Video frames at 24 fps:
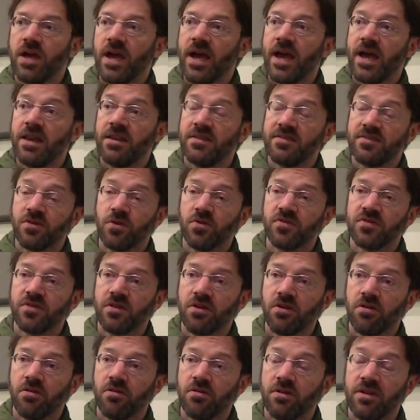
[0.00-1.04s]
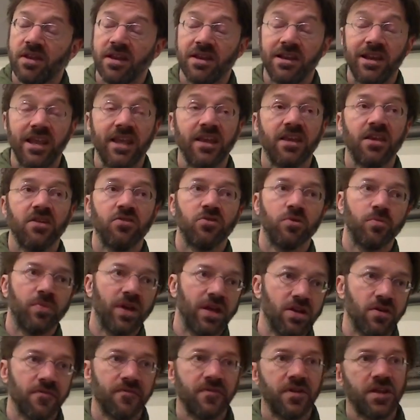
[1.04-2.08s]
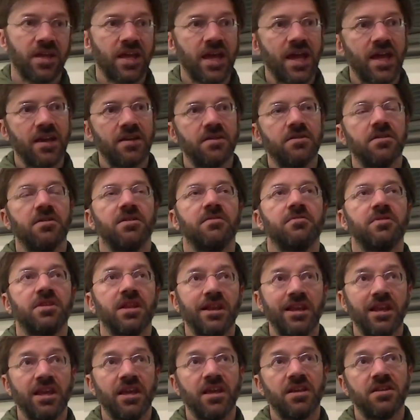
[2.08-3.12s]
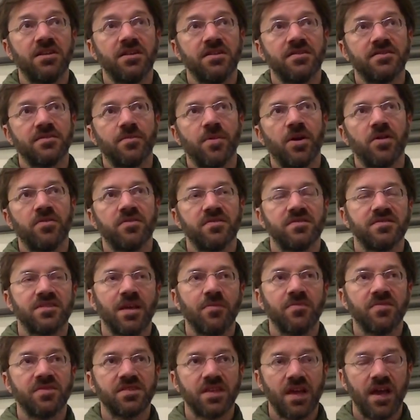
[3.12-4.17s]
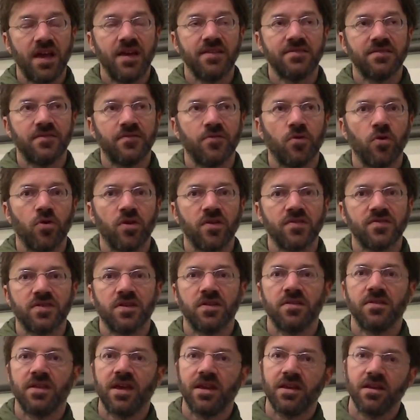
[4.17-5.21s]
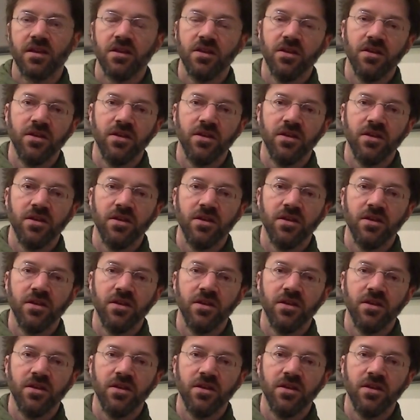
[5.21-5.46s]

And it's also, and then linking to Beethoven again, the Ligeti is about the same size of orchestra that